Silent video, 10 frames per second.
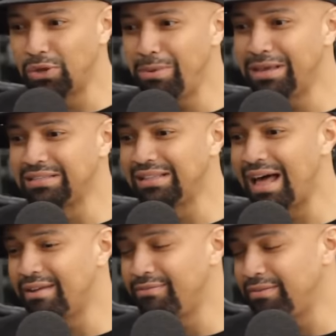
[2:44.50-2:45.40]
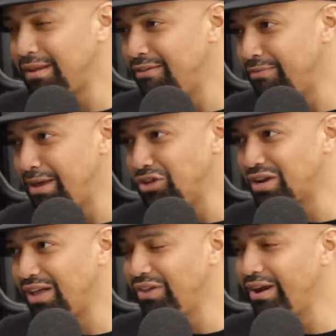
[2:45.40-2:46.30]
too because a lot of
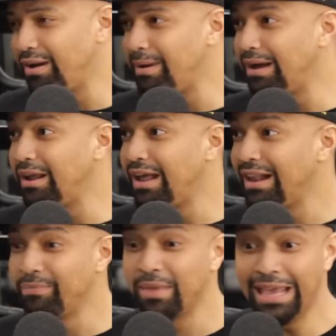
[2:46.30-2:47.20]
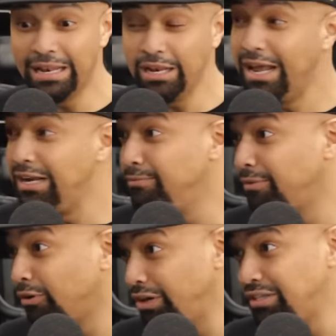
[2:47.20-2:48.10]
information out there about it
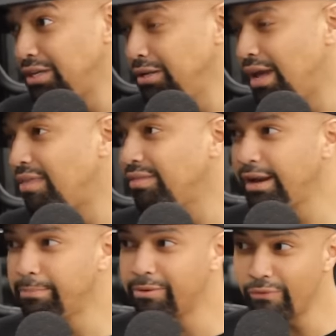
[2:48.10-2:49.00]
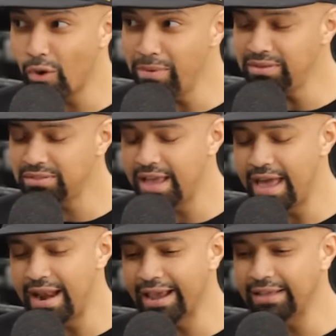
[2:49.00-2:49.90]
increasing athletic performance.
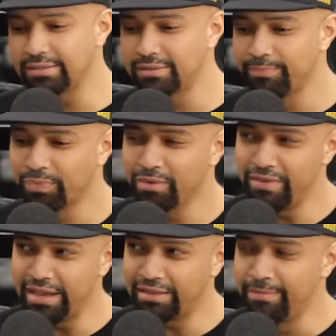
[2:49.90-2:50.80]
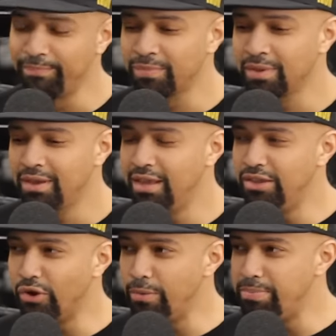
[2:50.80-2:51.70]
And I guess, Vic,
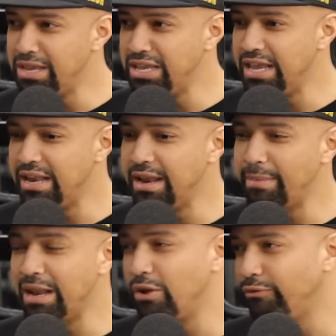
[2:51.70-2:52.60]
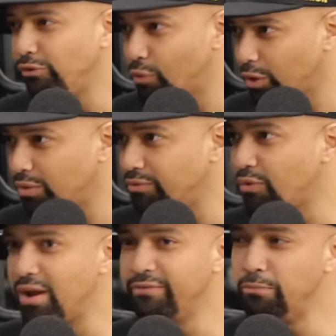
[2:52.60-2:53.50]
in your opinion, I mean, I know you worked with quite a